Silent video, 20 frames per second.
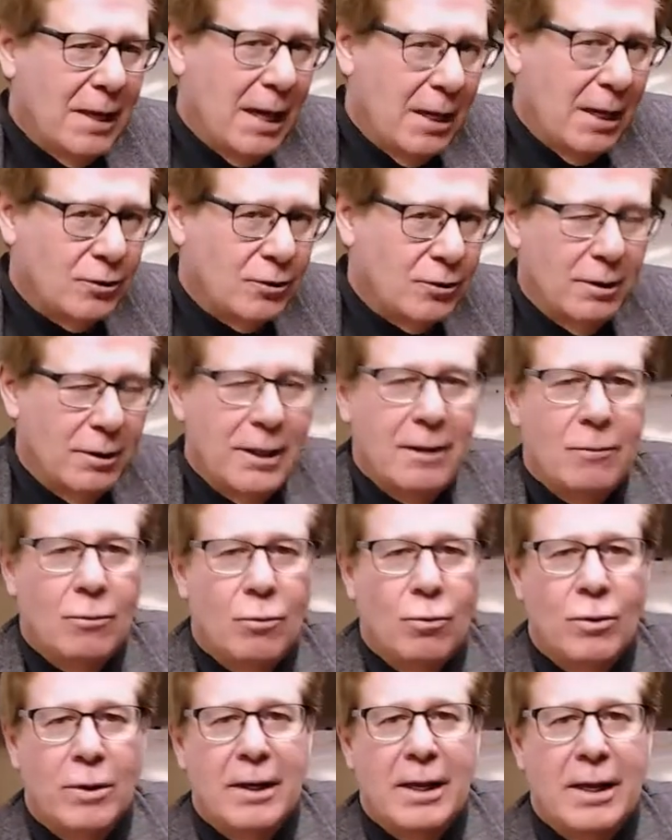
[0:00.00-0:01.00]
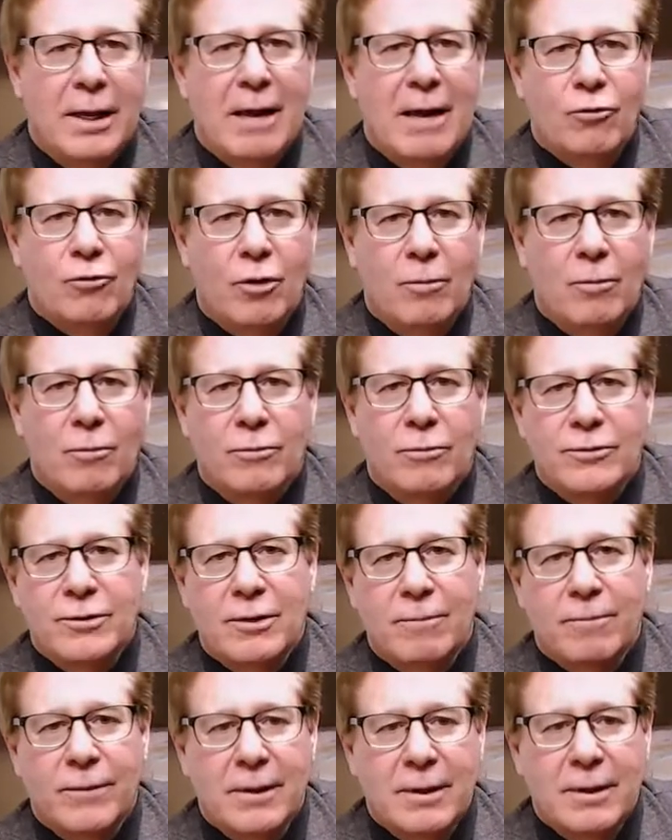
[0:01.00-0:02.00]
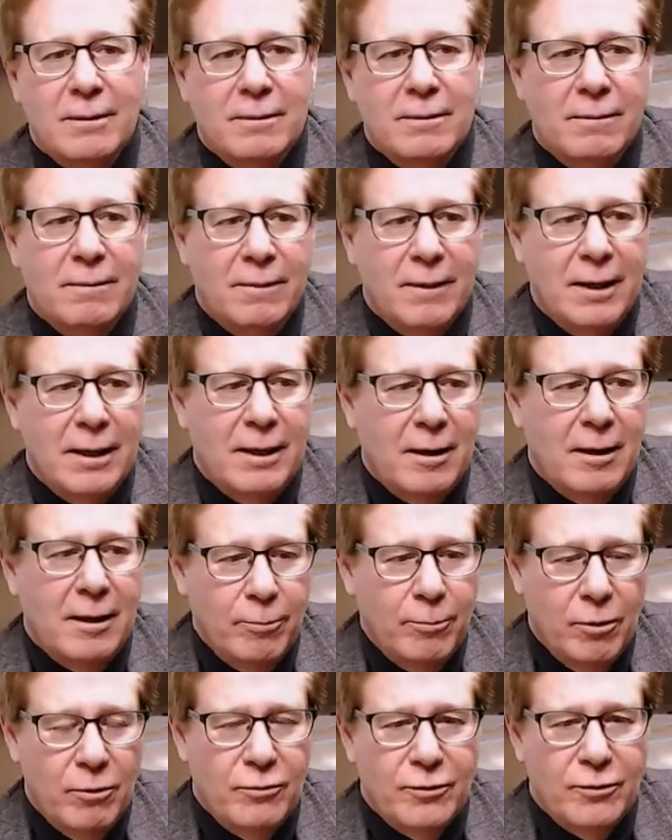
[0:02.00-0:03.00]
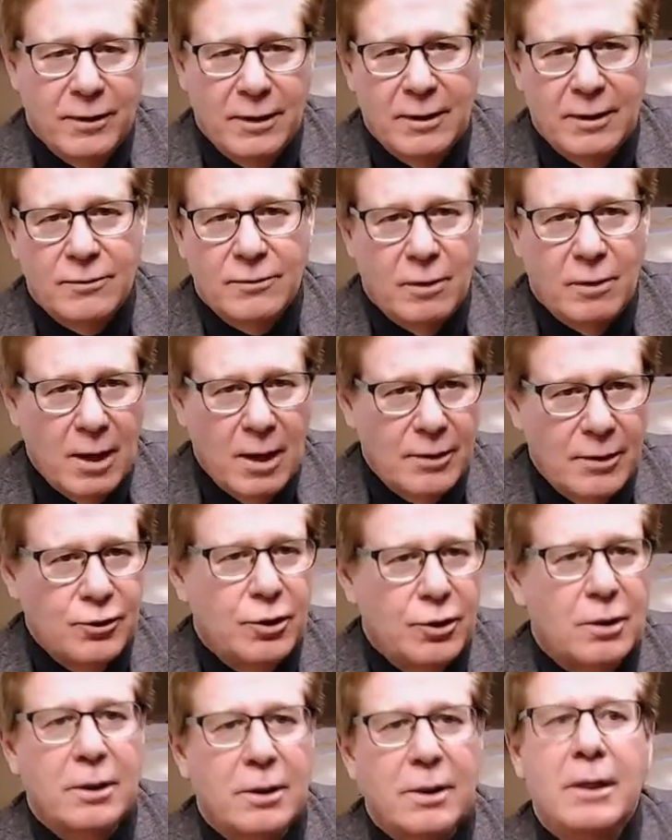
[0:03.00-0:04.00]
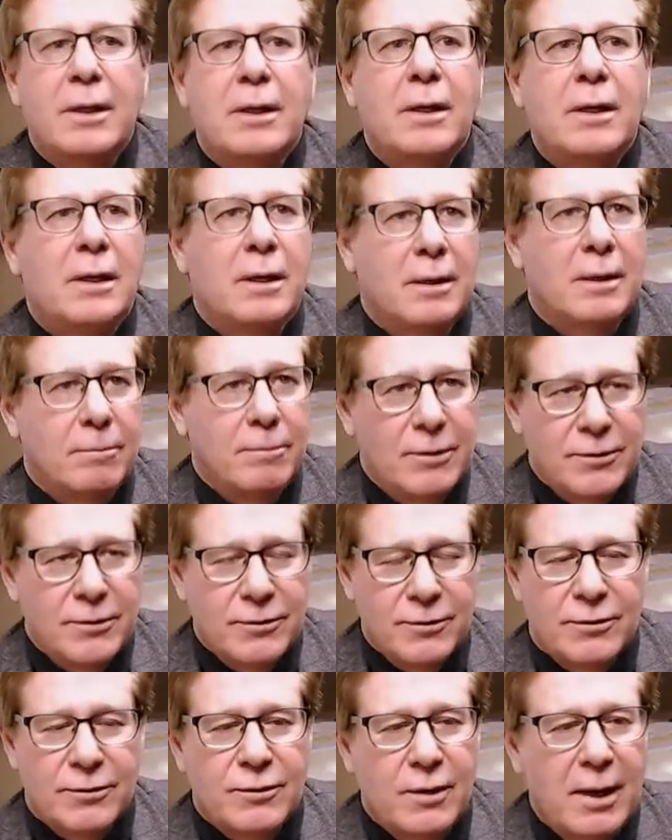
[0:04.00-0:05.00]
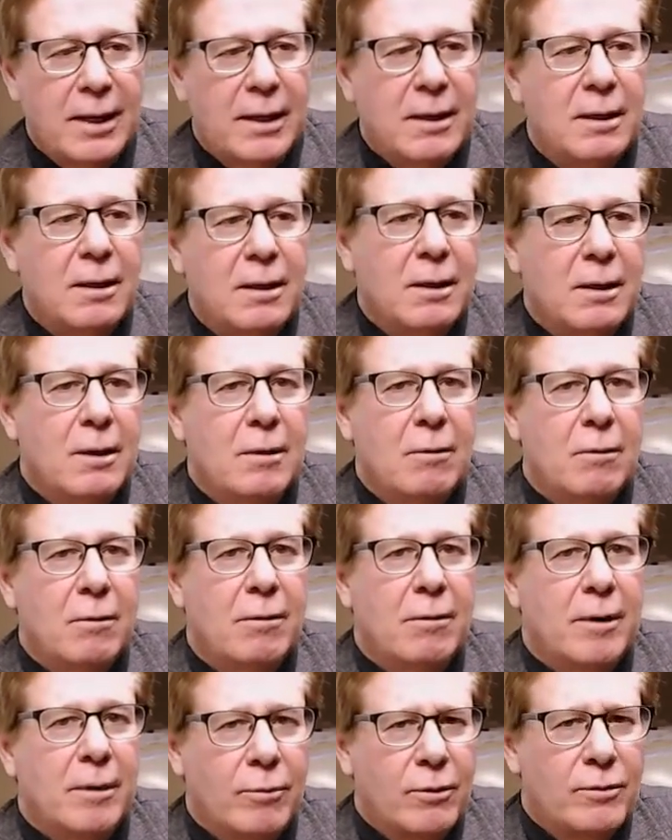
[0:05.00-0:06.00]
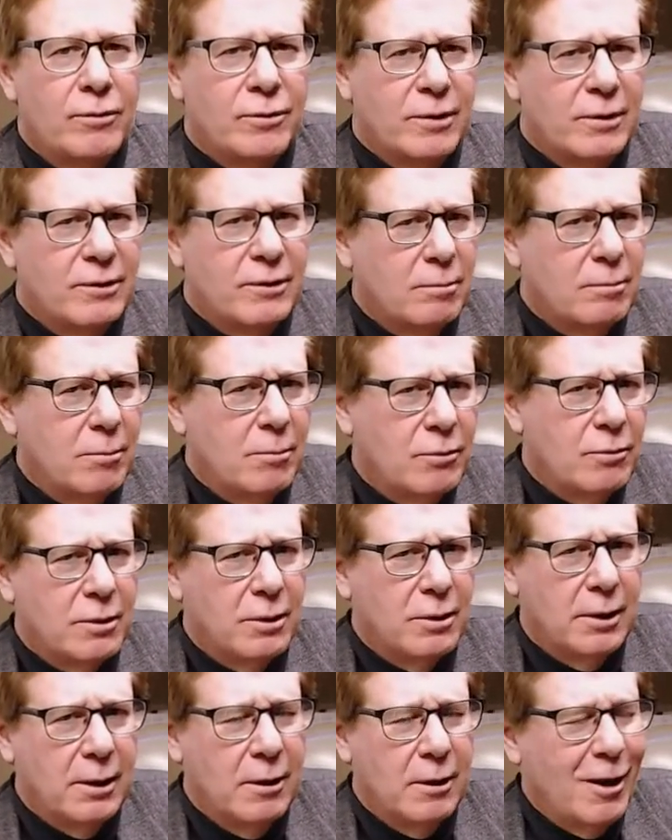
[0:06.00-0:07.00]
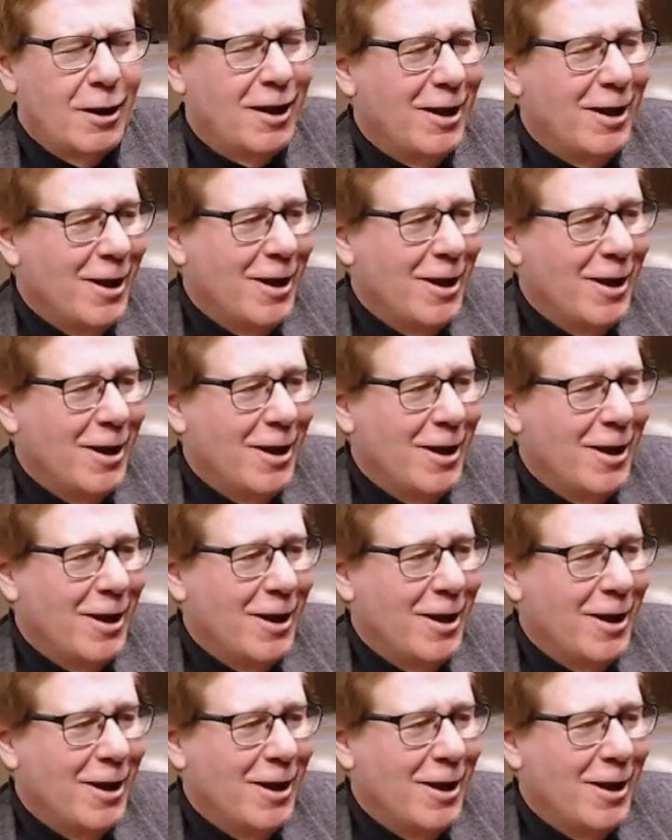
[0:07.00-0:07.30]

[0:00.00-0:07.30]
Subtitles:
occasionally, when they have trouble with something, they approach things logically and businesslike, or they approach things emotionally.